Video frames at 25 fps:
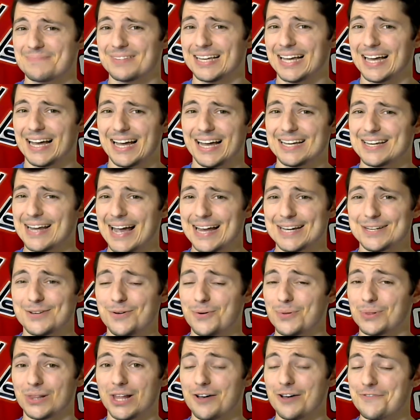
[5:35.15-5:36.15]
I, I
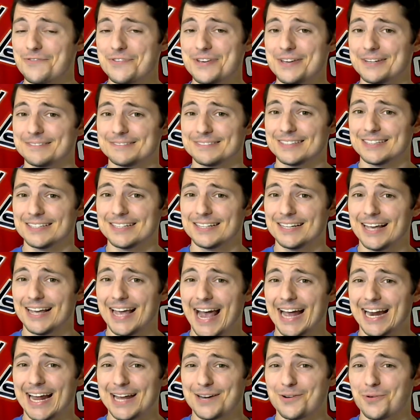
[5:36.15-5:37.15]
don't love it,
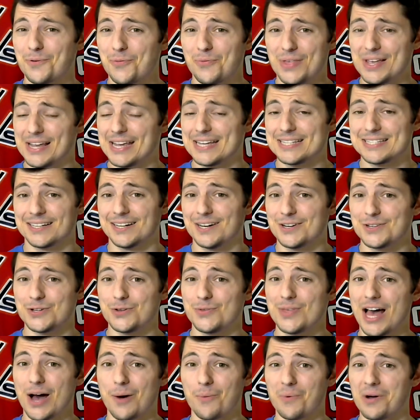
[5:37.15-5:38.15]
and I don't think he's going to
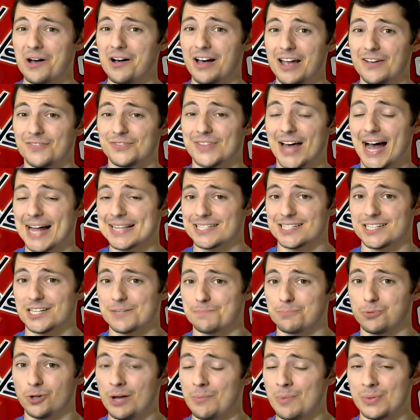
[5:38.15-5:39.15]
do that well if that's his
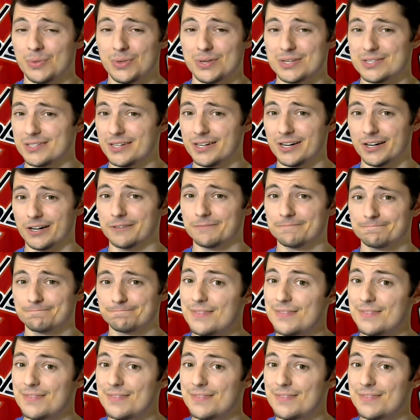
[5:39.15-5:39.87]
deployment this year.